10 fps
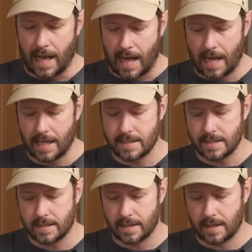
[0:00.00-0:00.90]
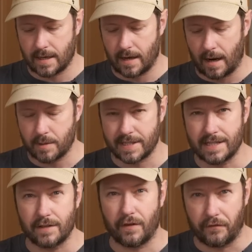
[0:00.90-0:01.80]
and I was
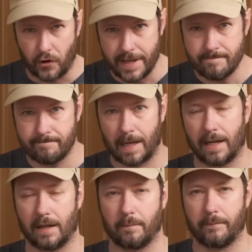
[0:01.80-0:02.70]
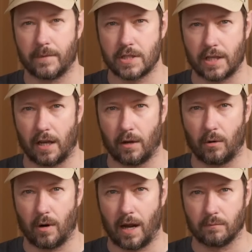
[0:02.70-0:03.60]
sent it for free. Um,
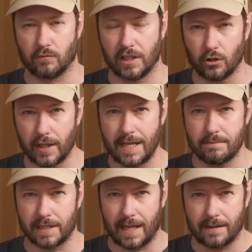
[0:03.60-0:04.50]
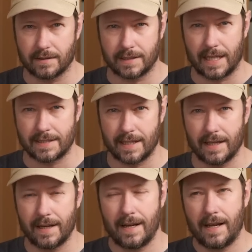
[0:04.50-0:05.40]
so I'm really lucky to get, to get
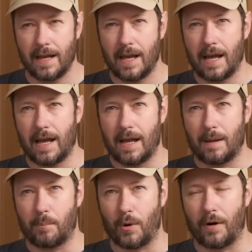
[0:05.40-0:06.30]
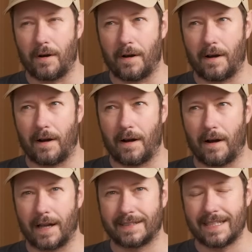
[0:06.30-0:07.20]
it. But
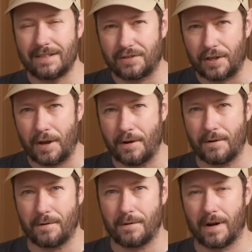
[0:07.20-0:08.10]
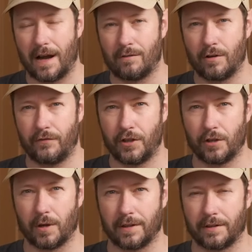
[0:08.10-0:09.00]
I didn't do a
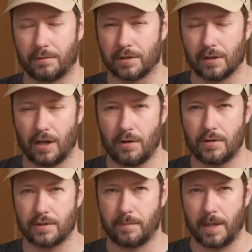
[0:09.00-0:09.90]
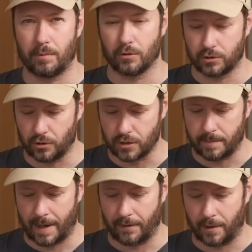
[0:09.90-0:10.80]
review and there was loads of people talked
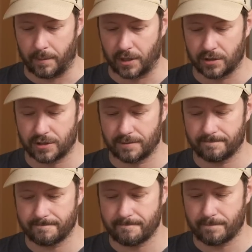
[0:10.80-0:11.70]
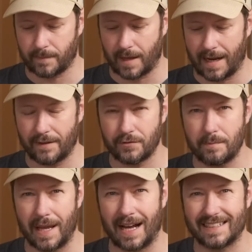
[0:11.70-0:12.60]
about them because I have to
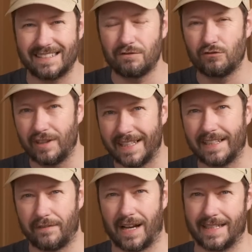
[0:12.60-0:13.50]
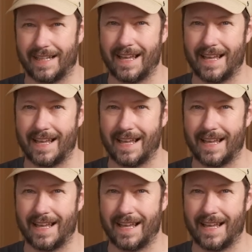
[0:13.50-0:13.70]
admit, I didn't really find